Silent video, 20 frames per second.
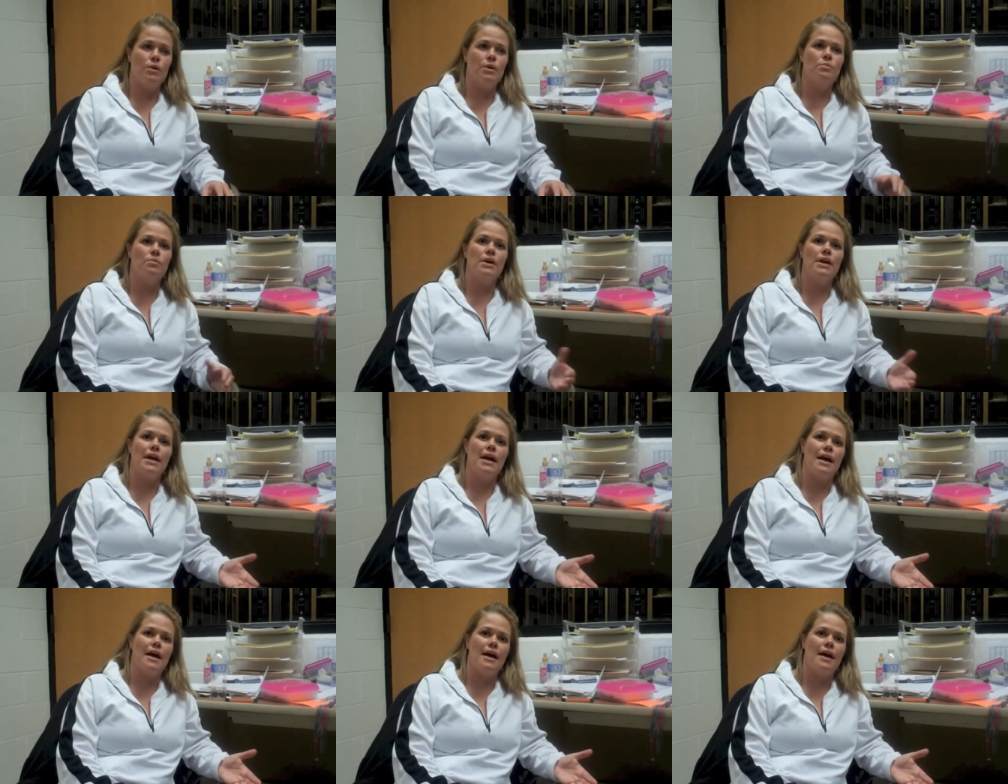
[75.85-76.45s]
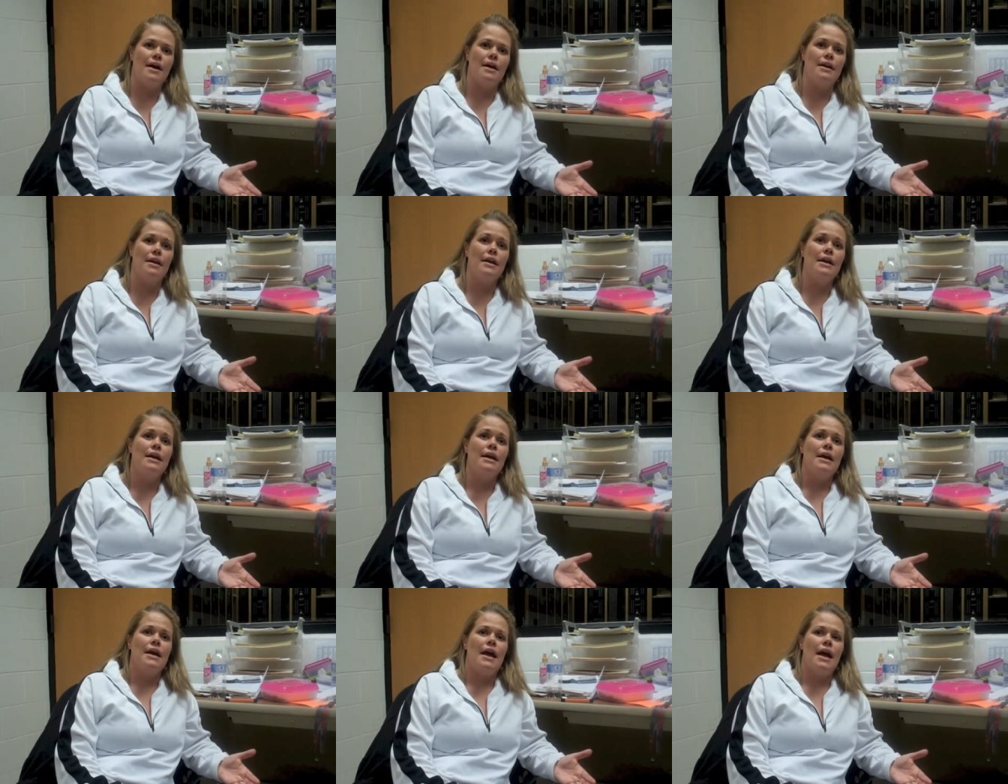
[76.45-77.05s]
We went ahead
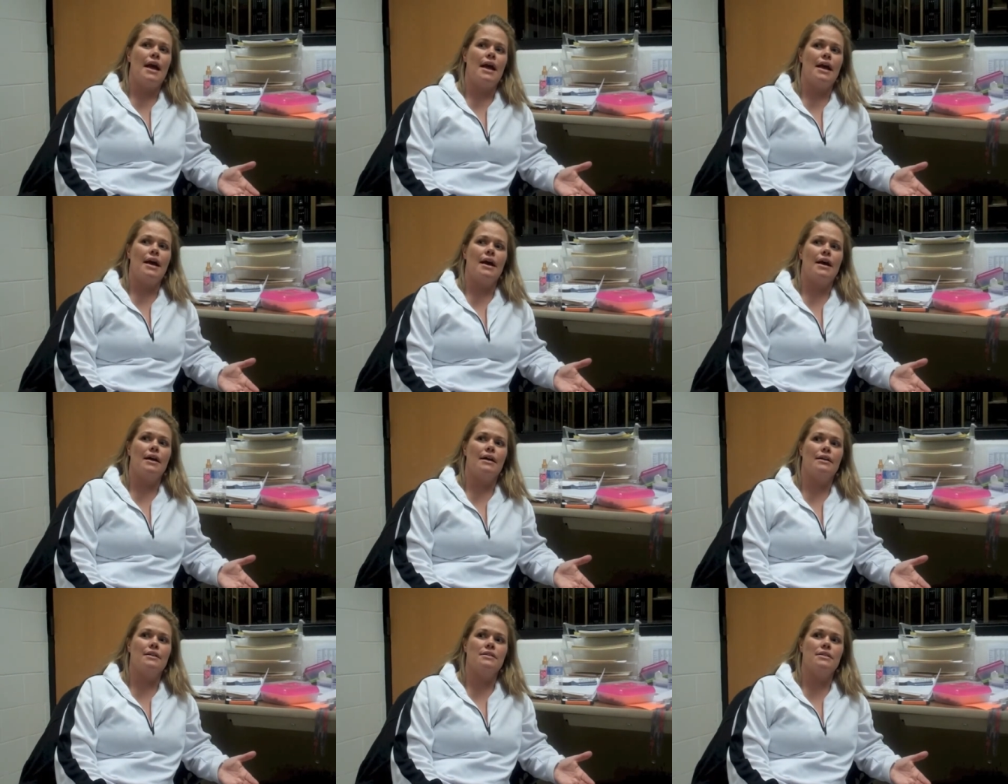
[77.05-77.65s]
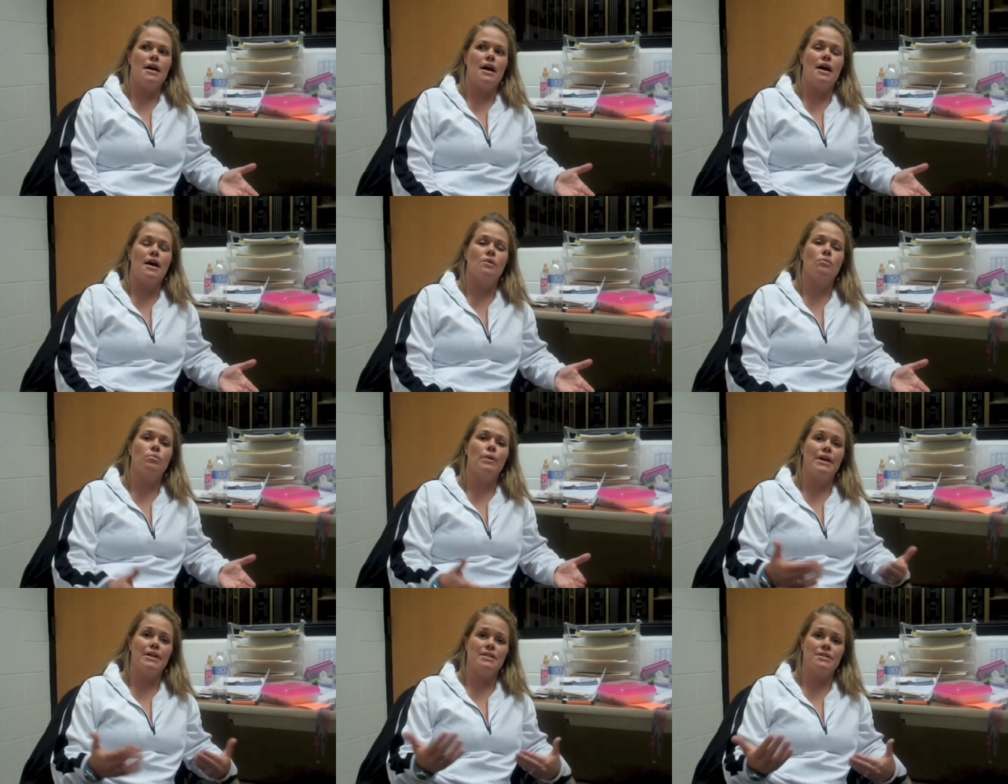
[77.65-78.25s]
and
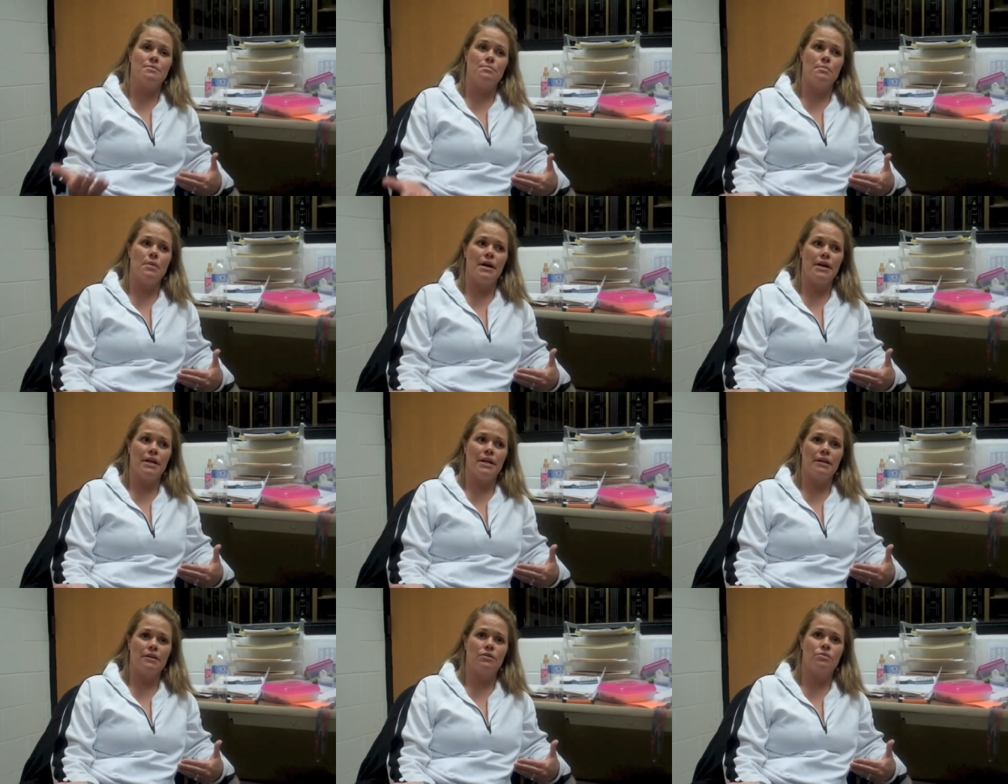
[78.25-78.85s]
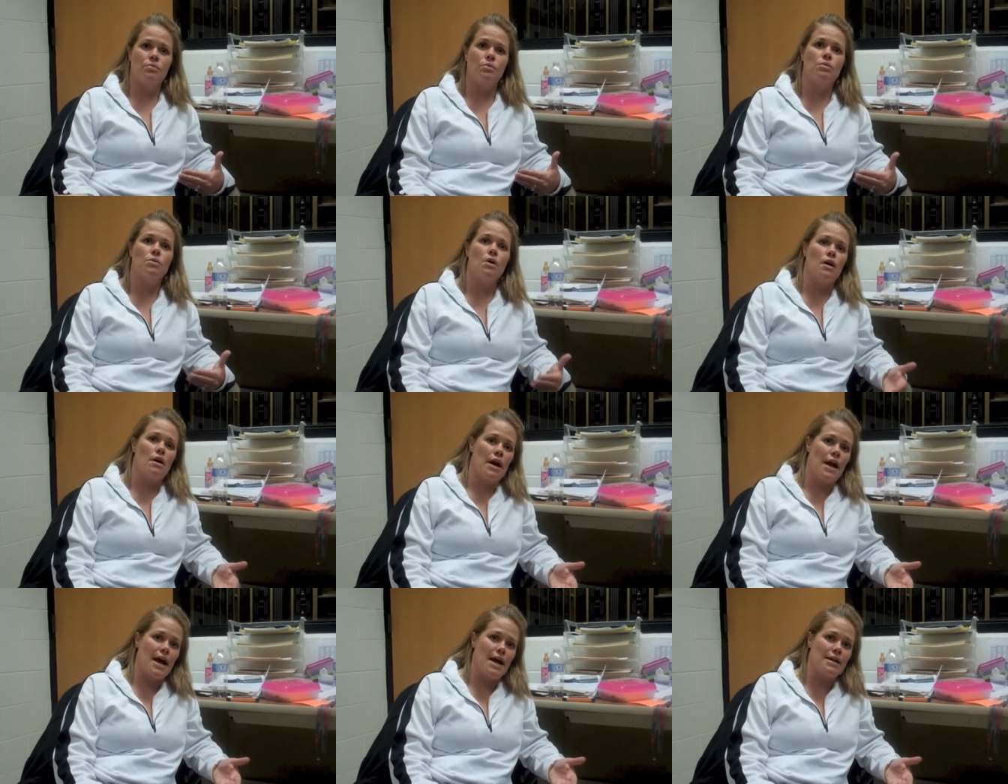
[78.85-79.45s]
uh, raised money through
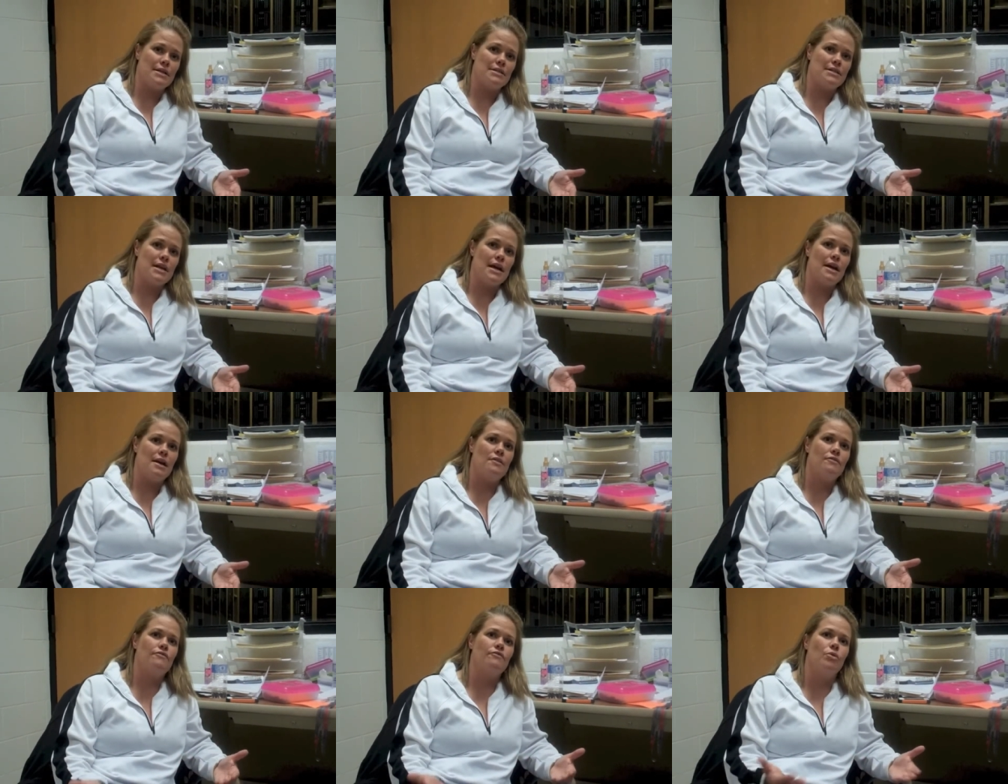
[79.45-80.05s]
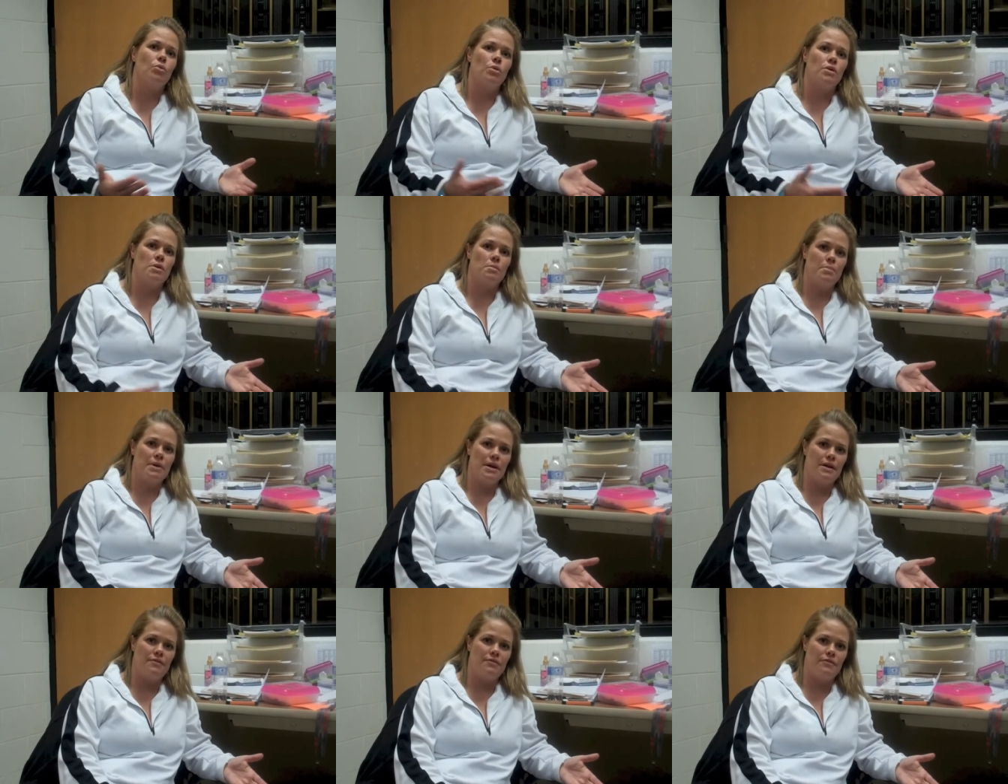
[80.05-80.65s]
our hat day for the
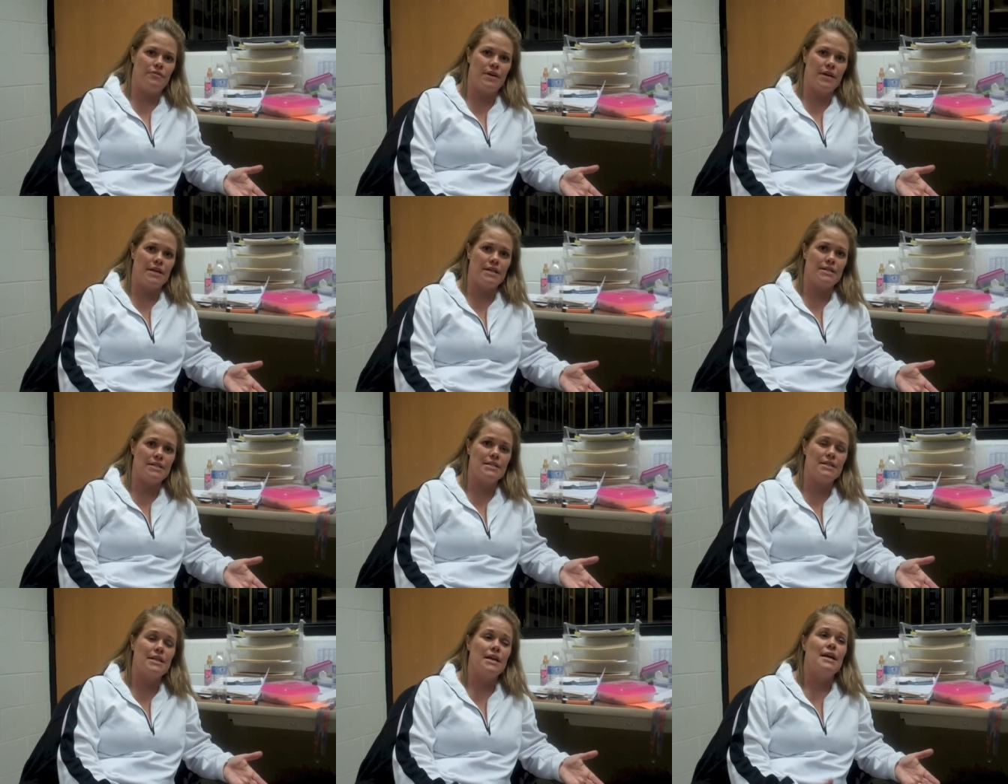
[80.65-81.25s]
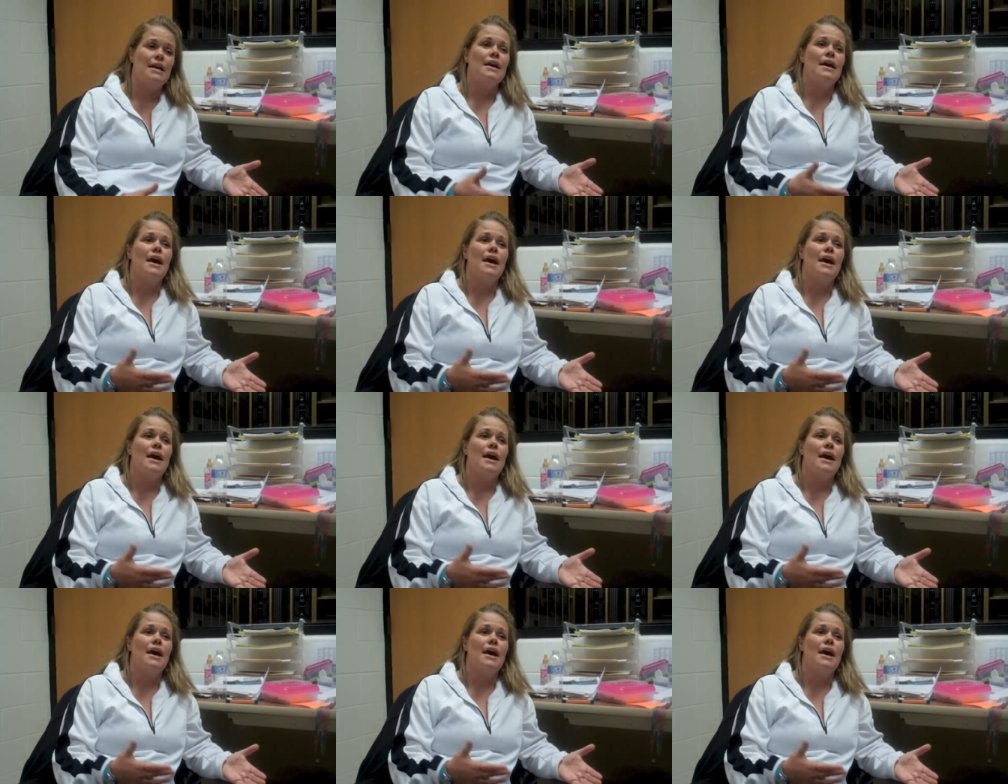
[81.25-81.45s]
big feast,